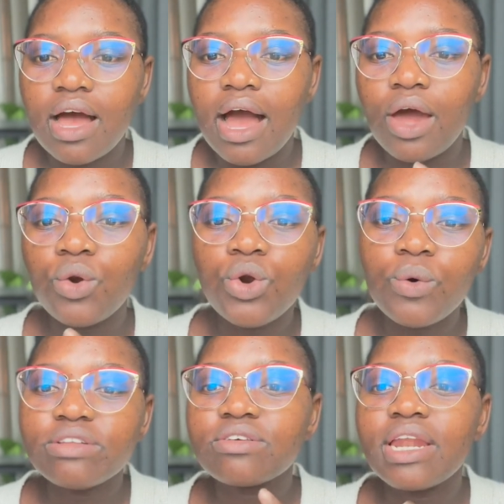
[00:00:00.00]
I don't know
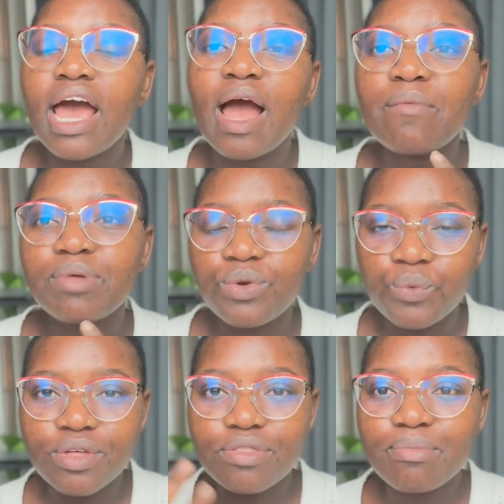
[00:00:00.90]
what's gonna happen
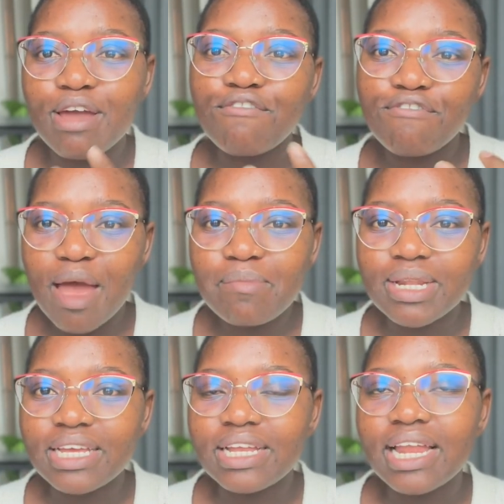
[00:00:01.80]
with my
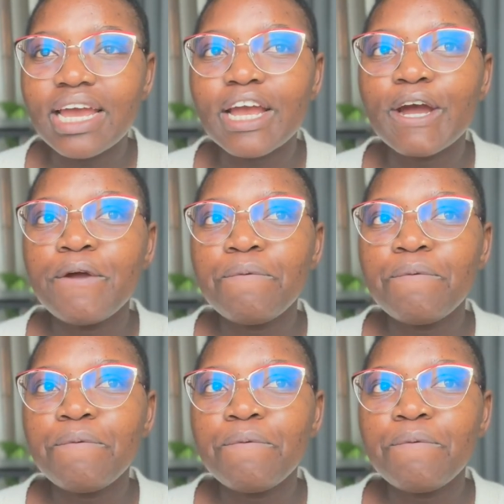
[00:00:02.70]
family. Like,